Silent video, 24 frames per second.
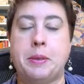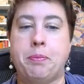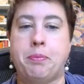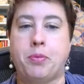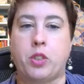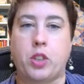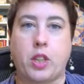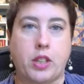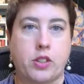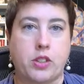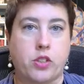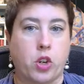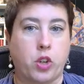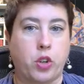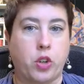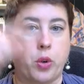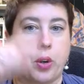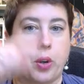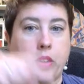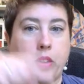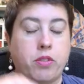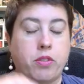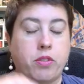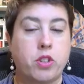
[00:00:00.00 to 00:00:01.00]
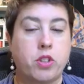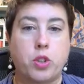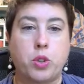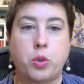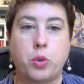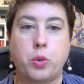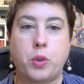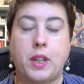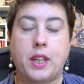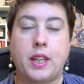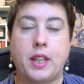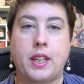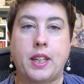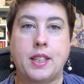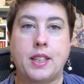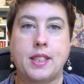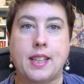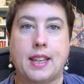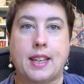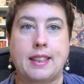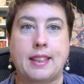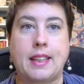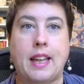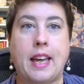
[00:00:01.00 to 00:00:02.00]
So that's all you have to do. It is
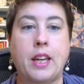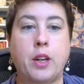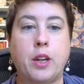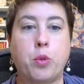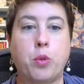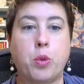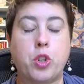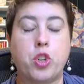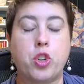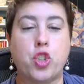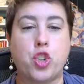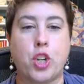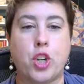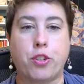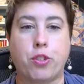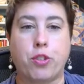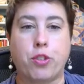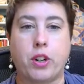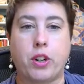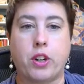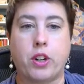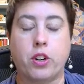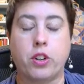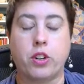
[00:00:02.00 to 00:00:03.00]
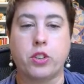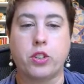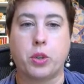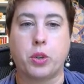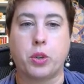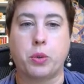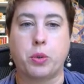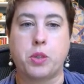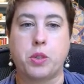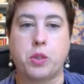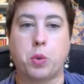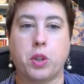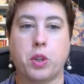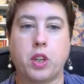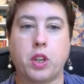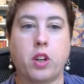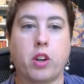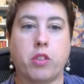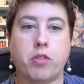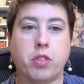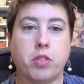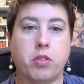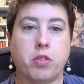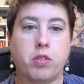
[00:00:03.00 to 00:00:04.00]
a language generator, so it's working
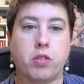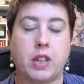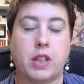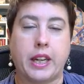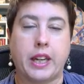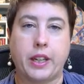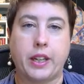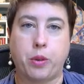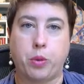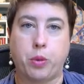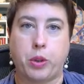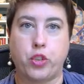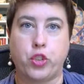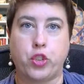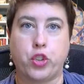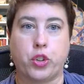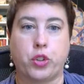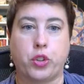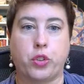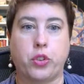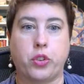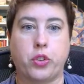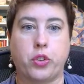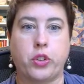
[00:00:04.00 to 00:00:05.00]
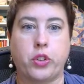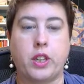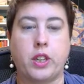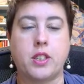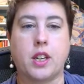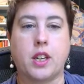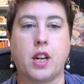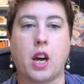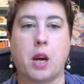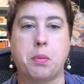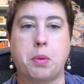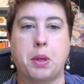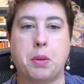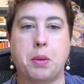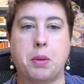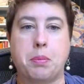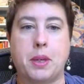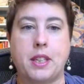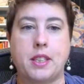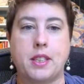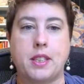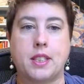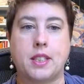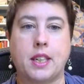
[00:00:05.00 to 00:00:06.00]
off of language. So you need to copy and
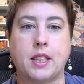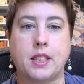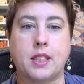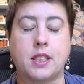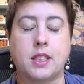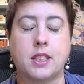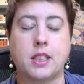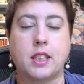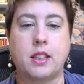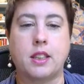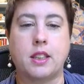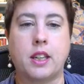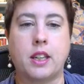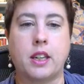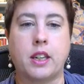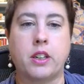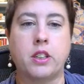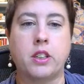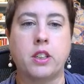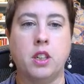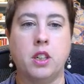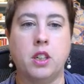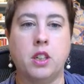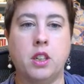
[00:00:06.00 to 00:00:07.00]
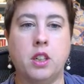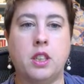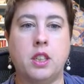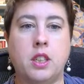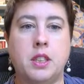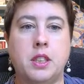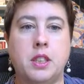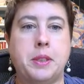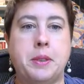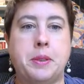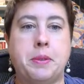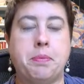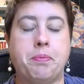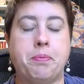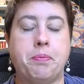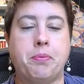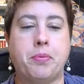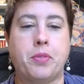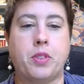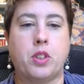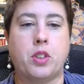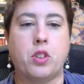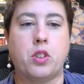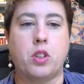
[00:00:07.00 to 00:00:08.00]
paste text in there.
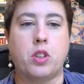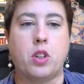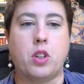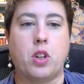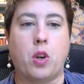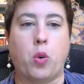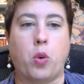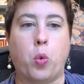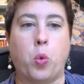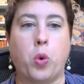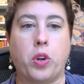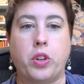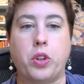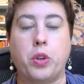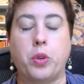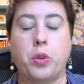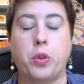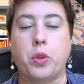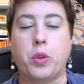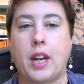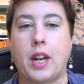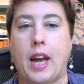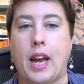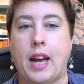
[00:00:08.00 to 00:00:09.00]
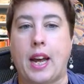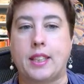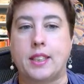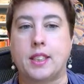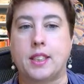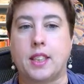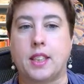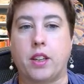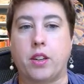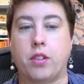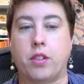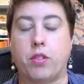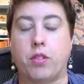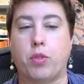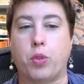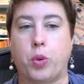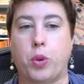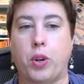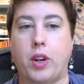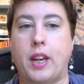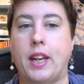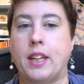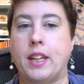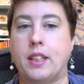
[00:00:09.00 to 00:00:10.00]
Or you can ask it
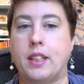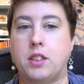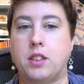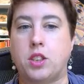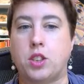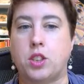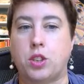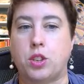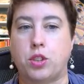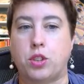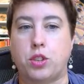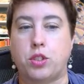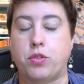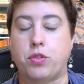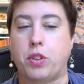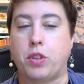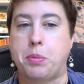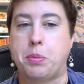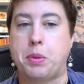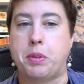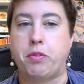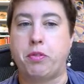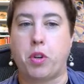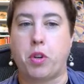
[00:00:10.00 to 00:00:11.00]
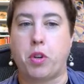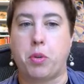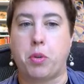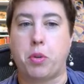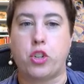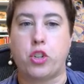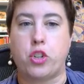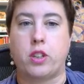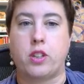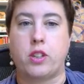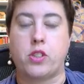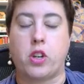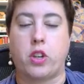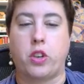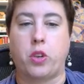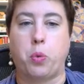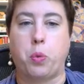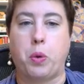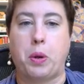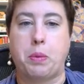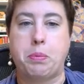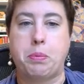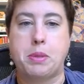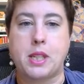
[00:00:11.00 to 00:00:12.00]
for answers from information that's on the
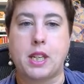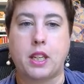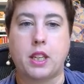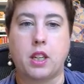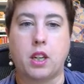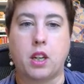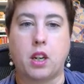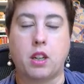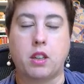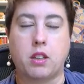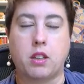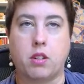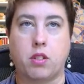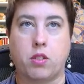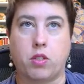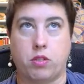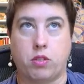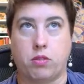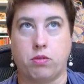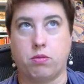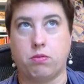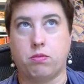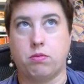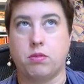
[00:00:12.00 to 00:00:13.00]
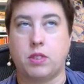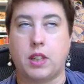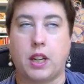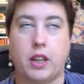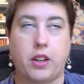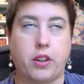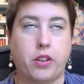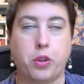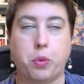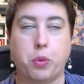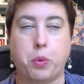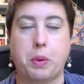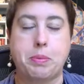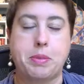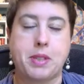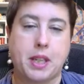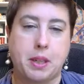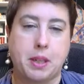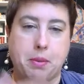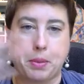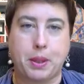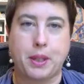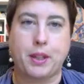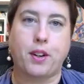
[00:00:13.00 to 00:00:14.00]
website. Or not on the
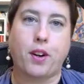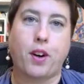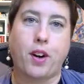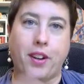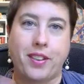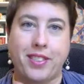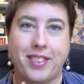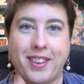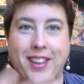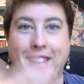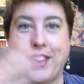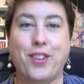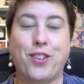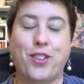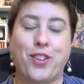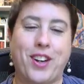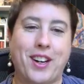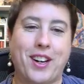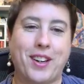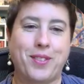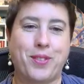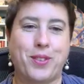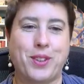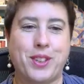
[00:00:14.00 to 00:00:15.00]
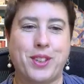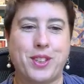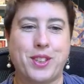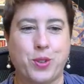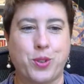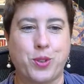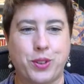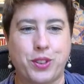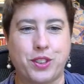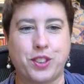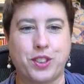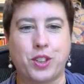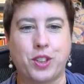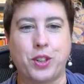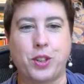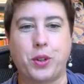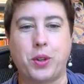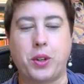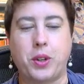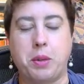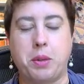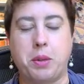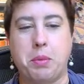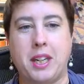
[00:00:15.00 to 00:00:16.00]
website, but on the internet, which we'll show
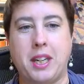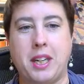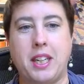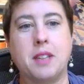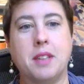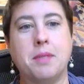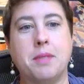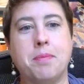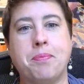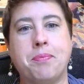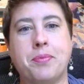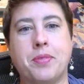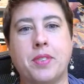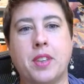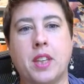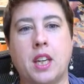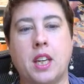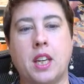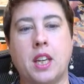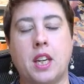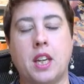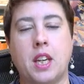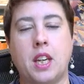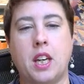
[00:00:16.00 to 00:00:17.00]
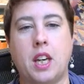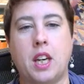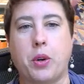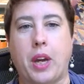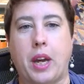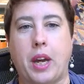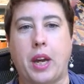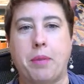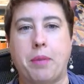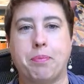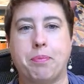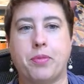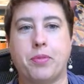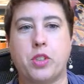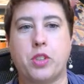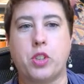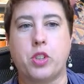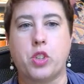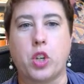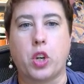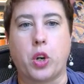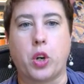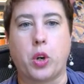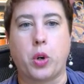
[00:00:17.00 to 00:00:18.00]
you in a minute. Okay,
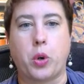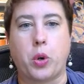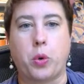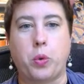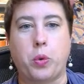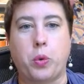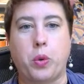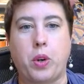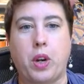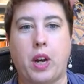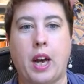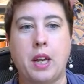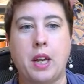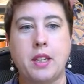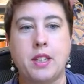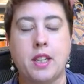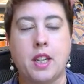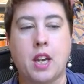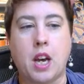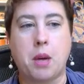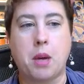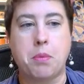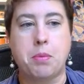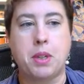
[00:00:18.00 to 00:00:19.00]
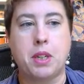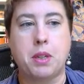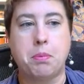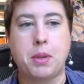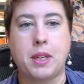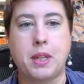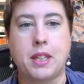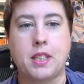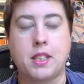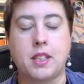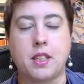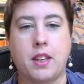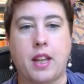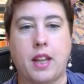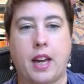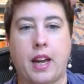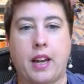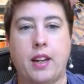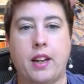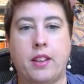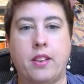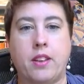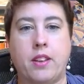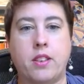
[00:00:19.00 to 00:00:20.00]
so I copied and pasted
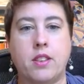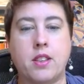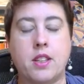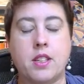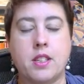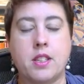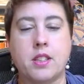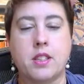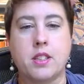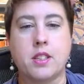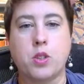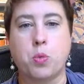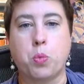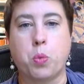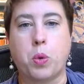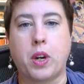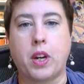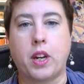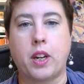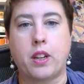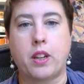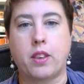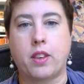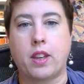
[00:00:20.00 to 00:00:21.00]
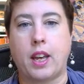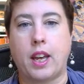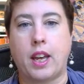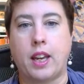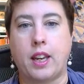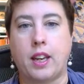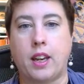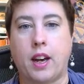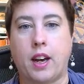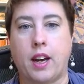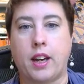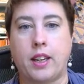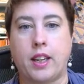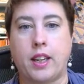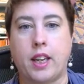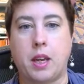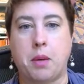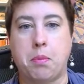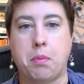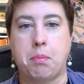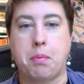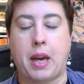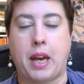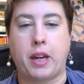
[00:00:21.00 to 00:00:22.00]
that, and then this is what the AI
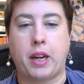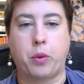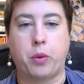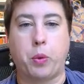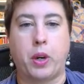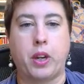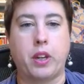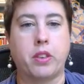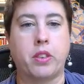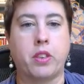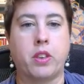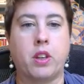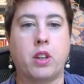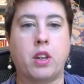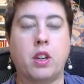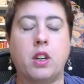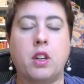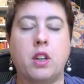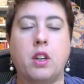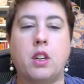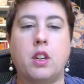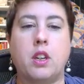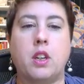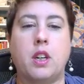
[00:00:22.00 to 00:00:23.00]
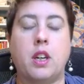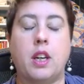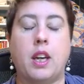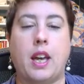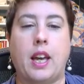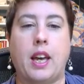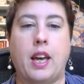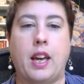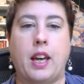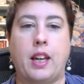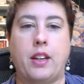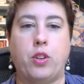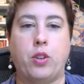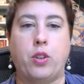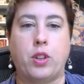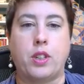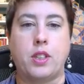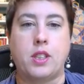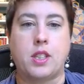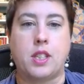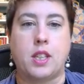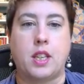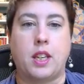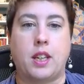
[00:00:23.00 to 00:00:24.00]
came back with. And you
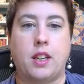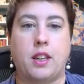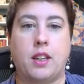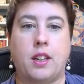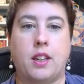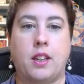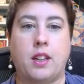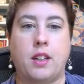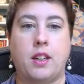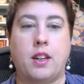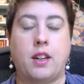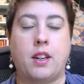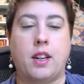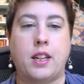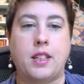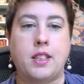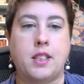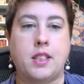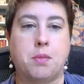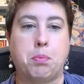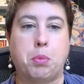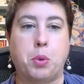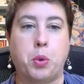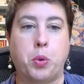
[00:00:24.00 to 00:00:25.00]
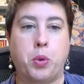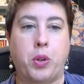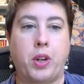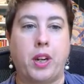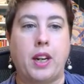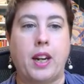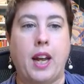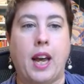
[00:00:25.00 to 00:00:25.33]
can see it did a nice bolded